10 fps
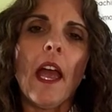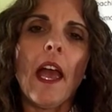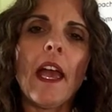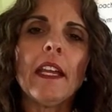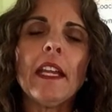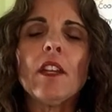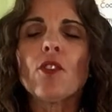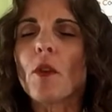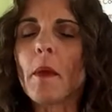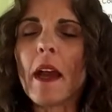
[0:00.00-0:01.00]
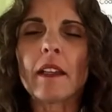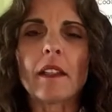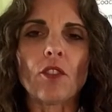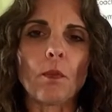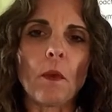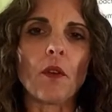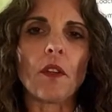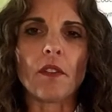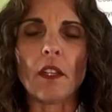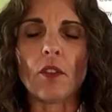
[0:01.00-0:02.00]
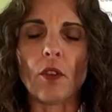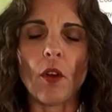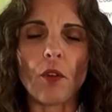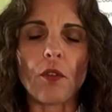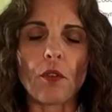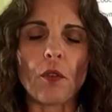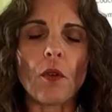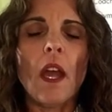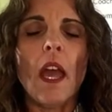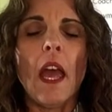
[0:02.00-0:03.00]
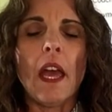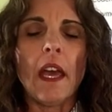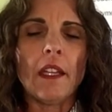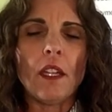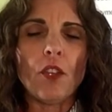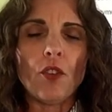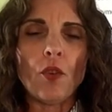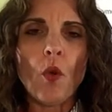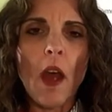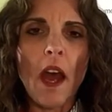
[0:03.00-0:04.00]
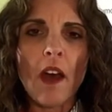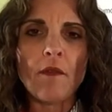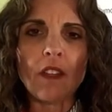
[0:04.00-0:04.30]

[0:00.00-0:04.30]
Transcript: any traumatic experience that you go through and you have